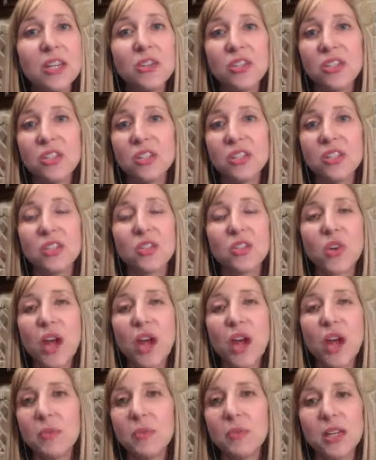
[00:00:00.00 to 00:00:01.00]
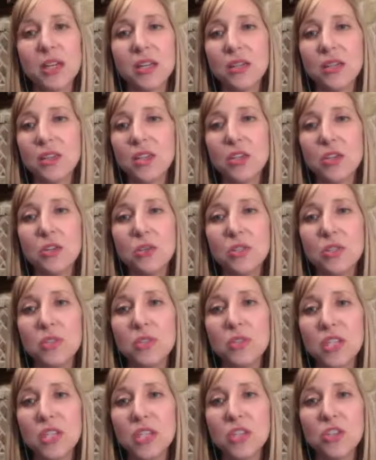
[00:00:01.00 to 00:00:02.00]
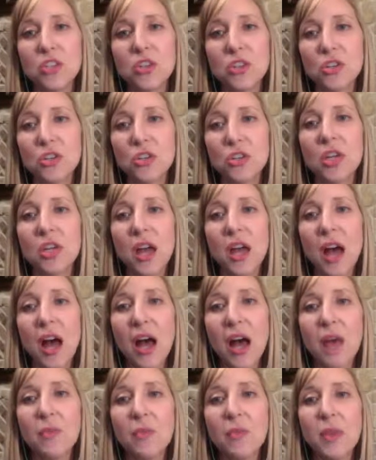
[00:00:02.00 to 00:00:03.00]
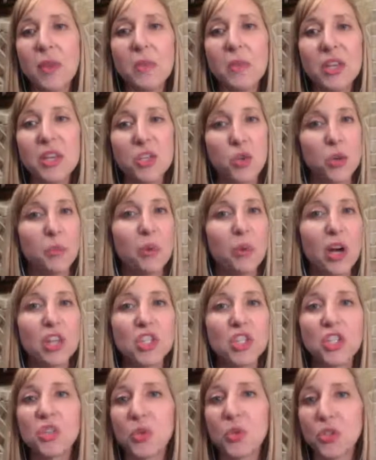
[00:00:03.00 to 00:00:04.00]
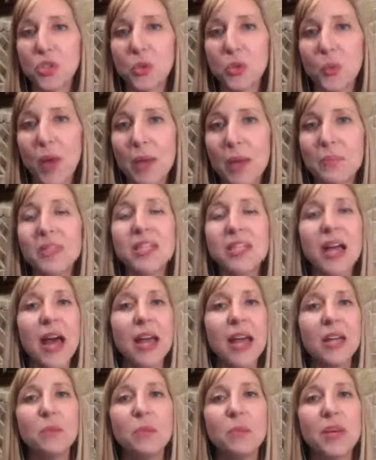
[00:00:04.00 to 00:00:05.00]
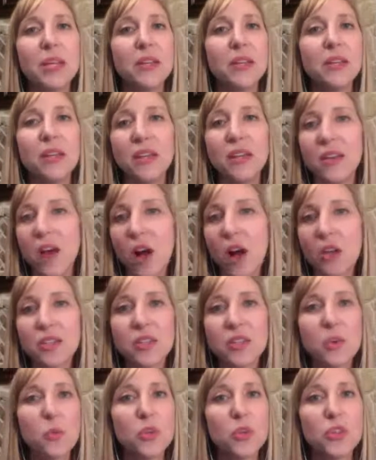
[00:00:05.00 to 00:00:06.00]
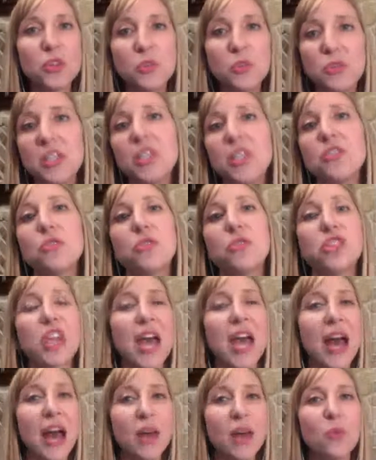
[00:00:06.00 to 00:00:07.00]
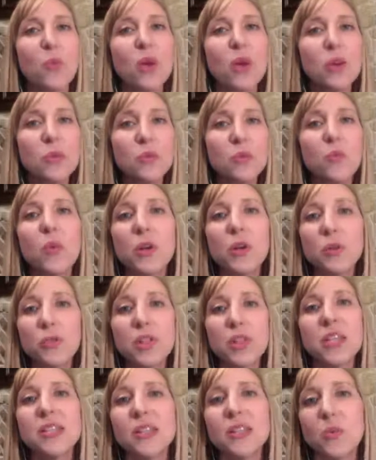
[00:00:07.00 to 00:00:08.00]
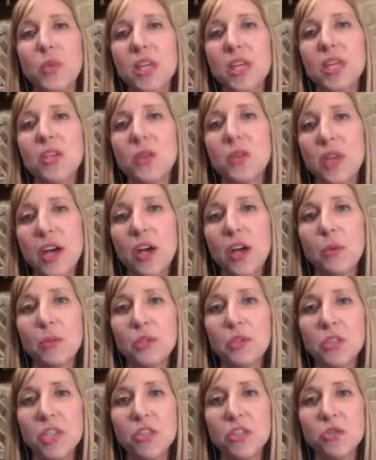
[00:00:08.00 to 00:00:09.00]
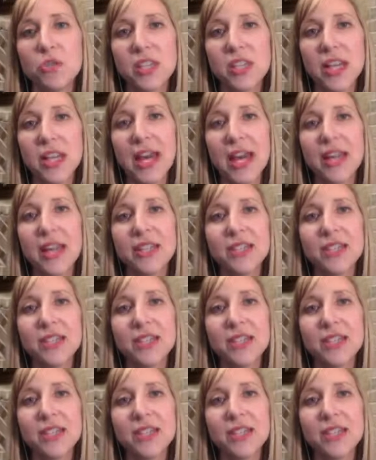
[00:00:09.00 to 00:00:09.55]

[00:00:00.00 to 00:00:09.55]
you just described, the new teacher mentoring project on your website, but also with new teacher chat. What are things that we can do to help new teachers connect?